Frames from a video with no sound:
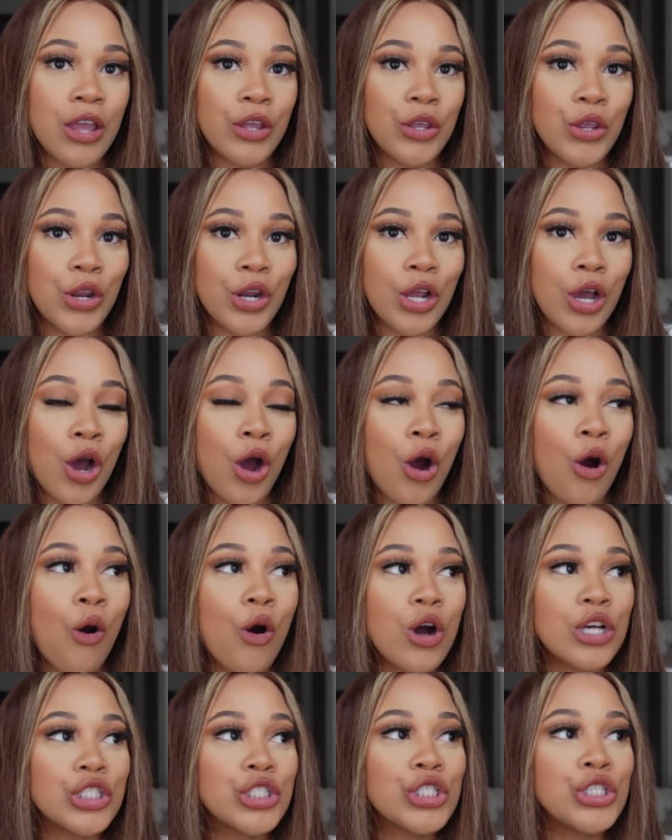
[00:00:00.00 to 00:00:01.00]
you
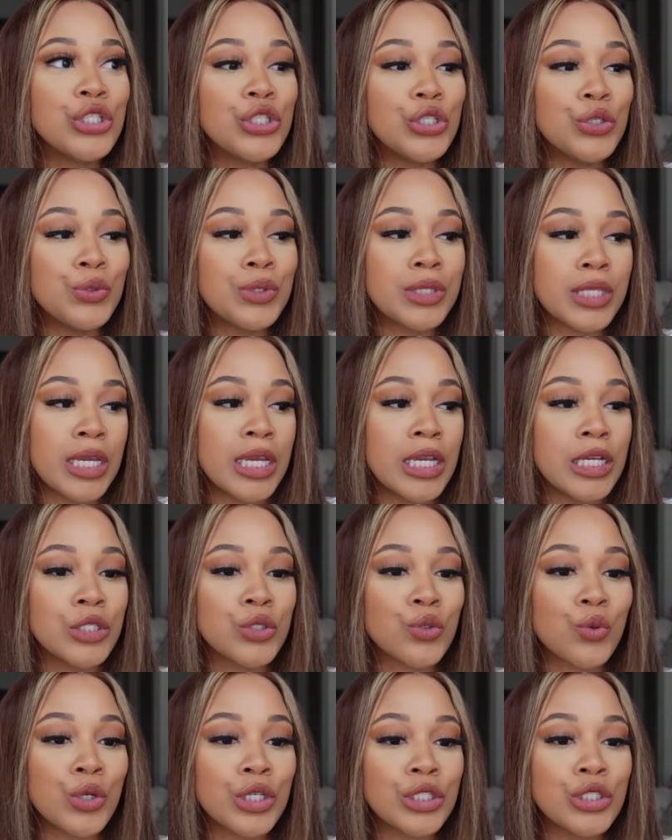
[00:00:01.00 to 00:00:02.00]
know, to do
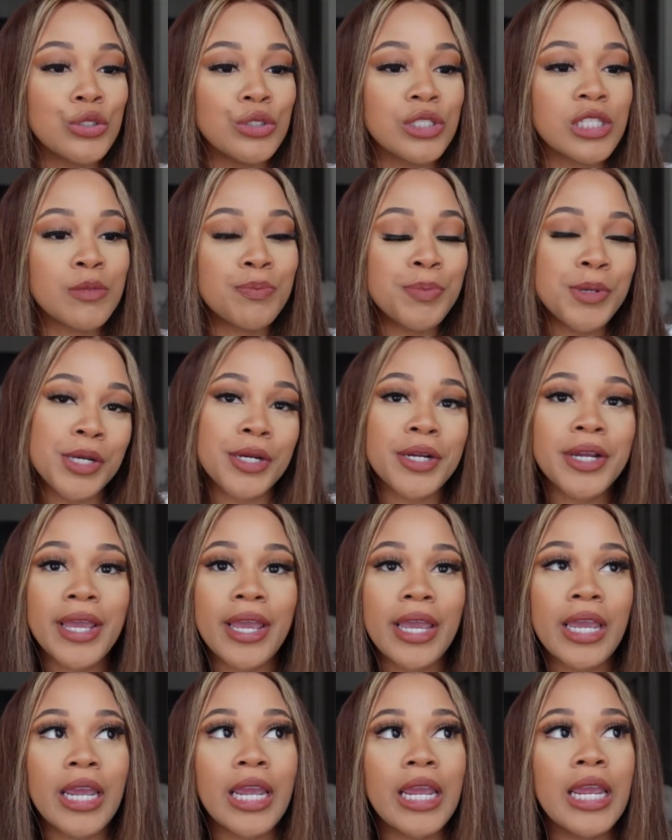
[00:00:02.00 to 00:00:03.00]
things or to
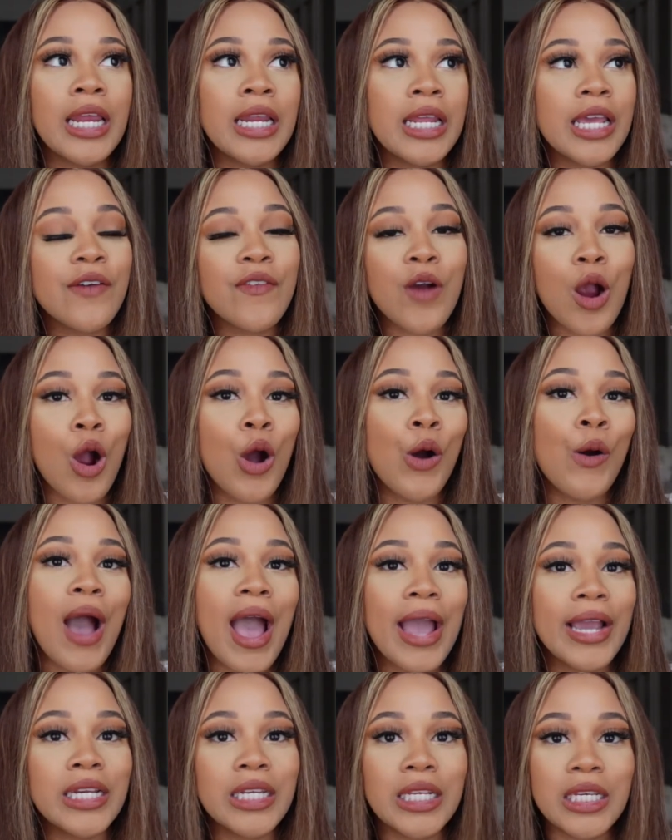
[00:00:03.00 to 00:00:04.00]
spearhead any of our own
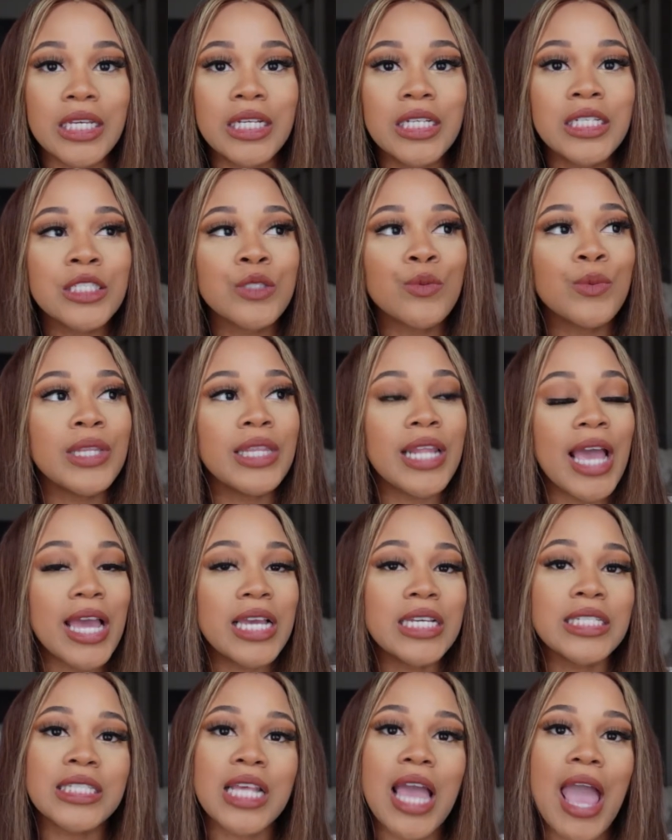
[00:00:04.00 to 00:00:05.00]
ideas, when
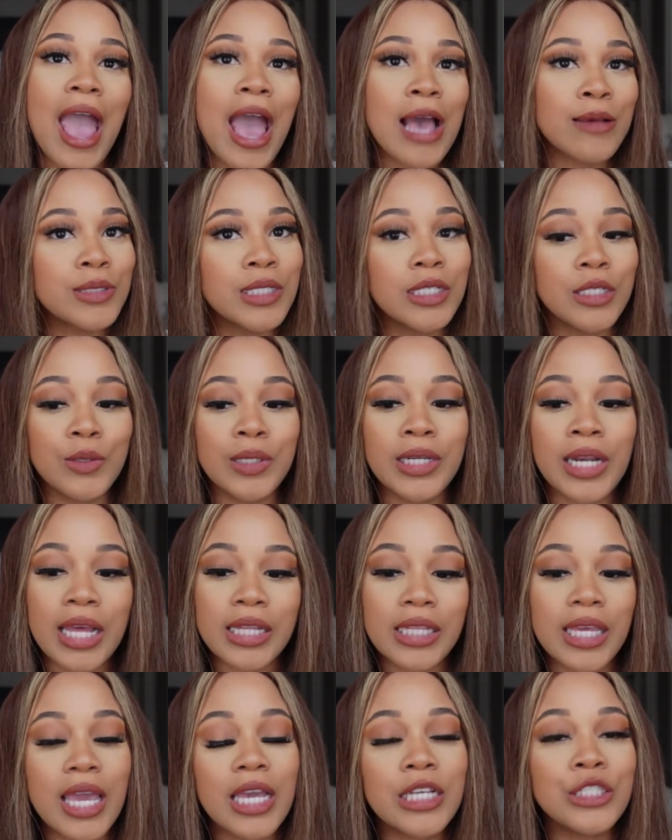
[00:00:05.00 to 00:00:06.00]
that is absolutely
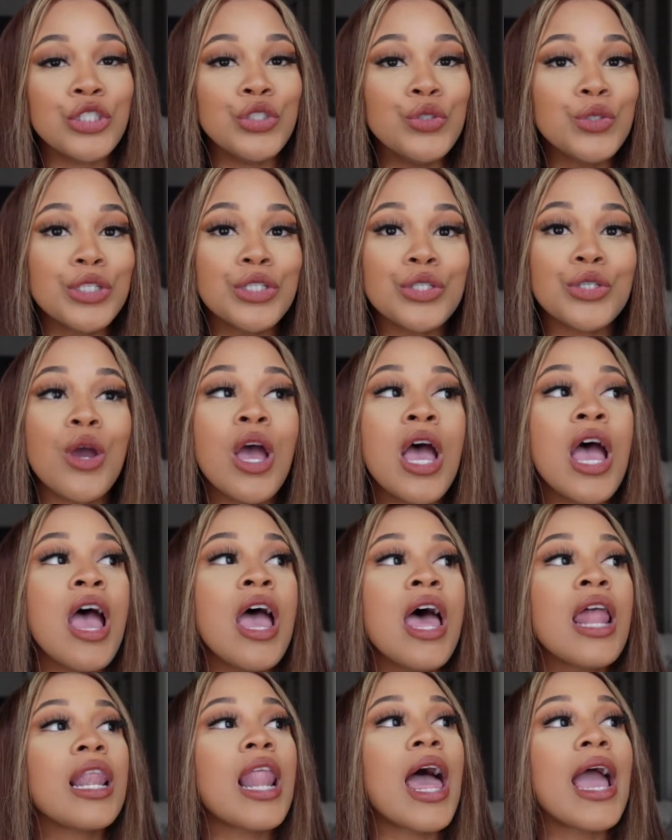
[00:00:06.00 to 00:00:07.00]
not the case. You can do,
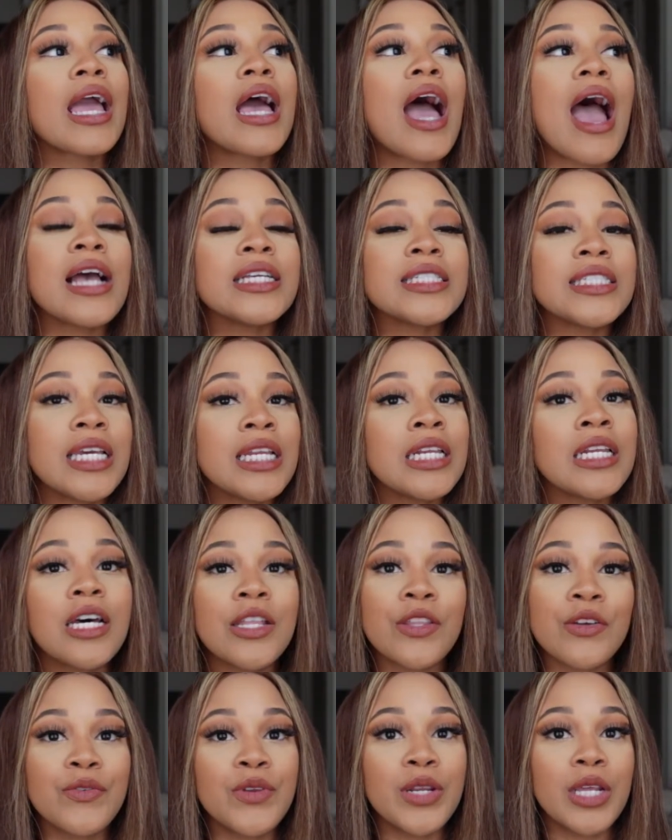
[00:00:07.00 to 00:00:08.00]
like I said in the
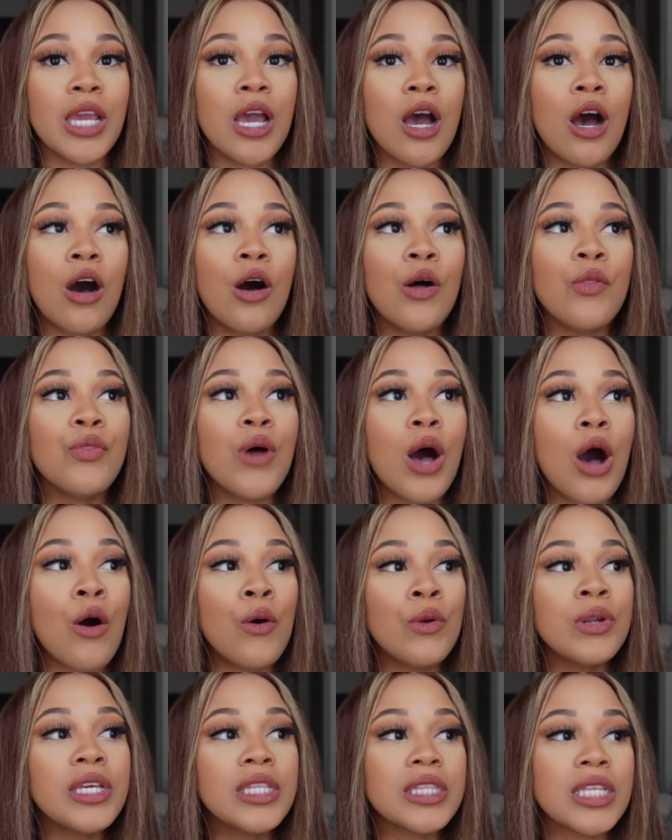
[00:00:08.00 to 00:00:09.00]
other video, the
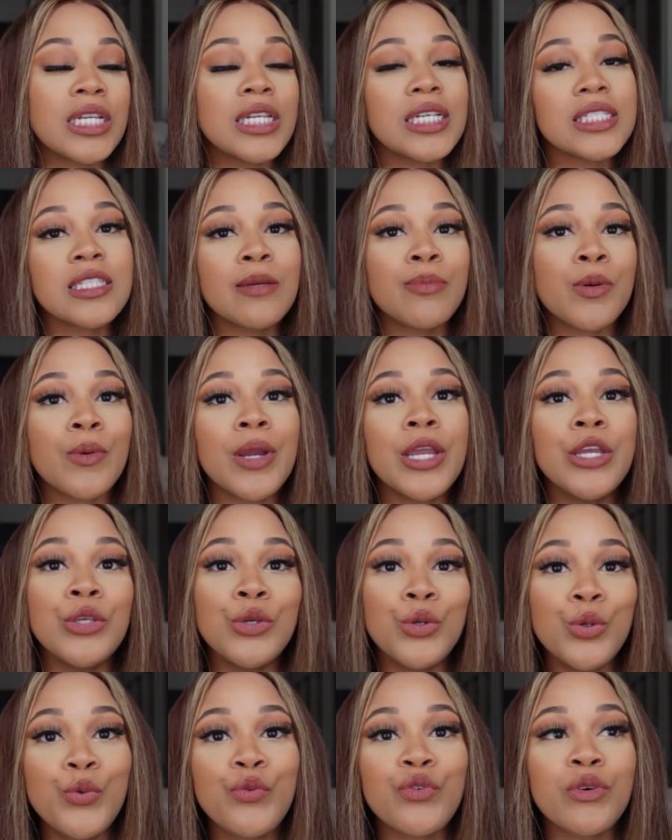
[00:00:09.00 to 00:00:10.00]
only thing that separates
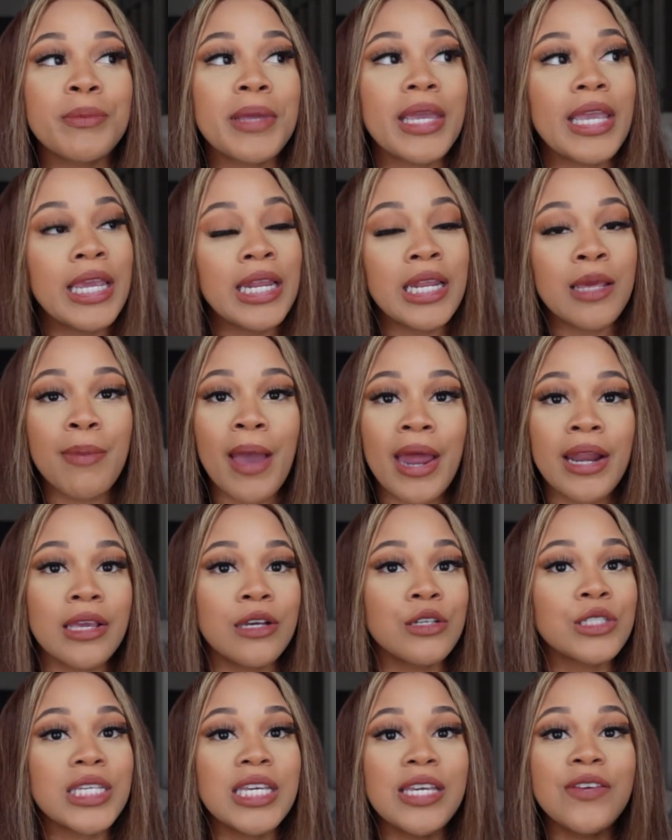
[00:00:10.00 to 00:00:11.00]
you from anybody
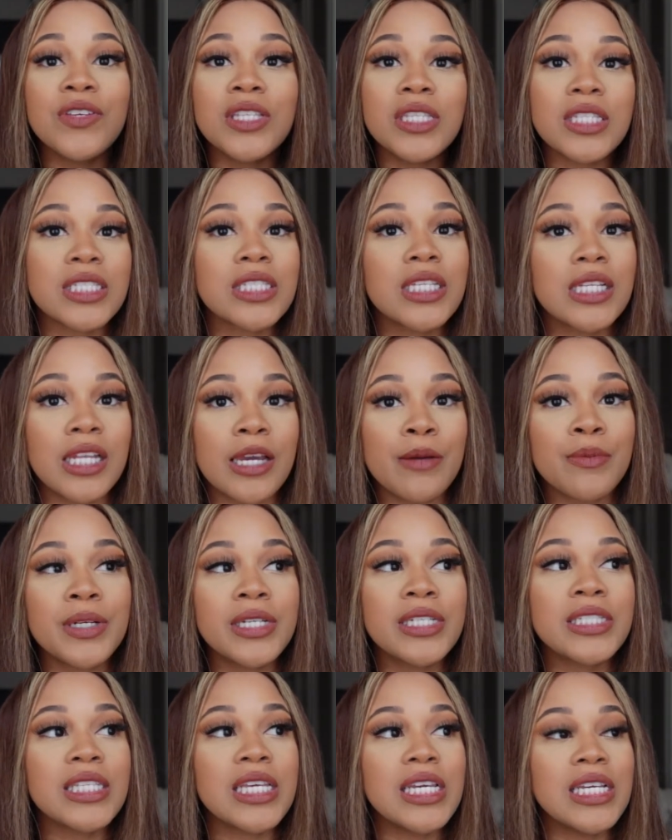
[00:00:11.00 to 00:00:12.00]
else, even the
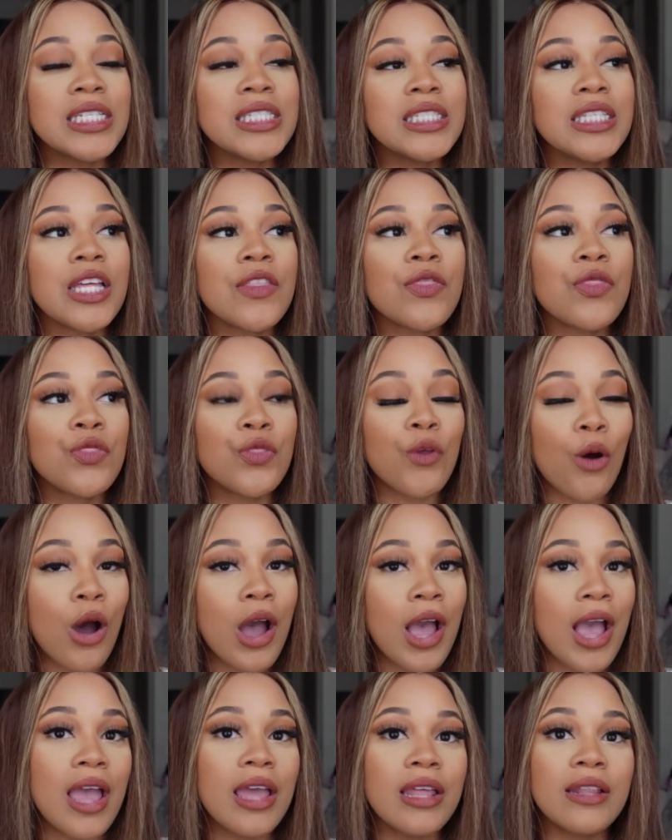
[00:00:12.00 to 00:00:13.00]
celebrities, is the
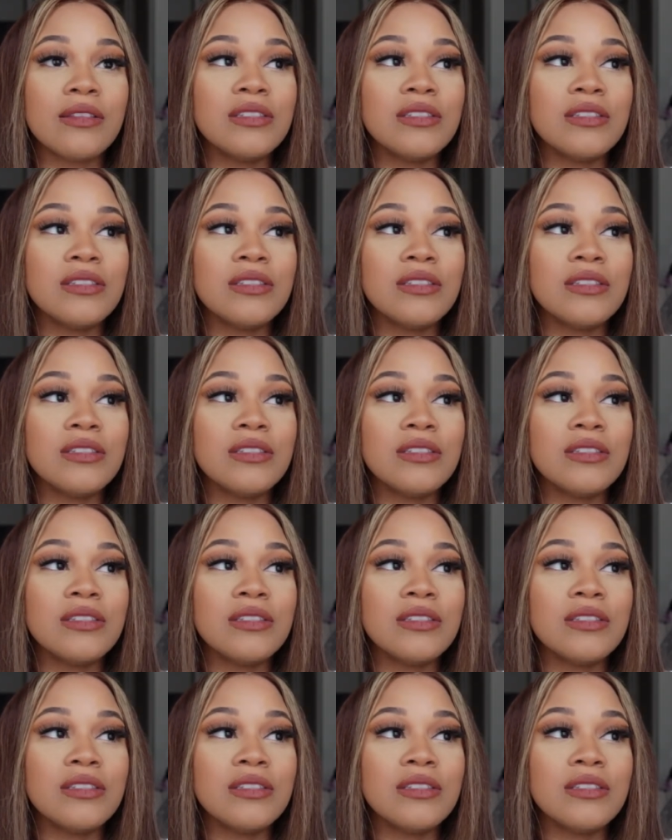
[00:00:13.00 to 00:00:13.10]
thought.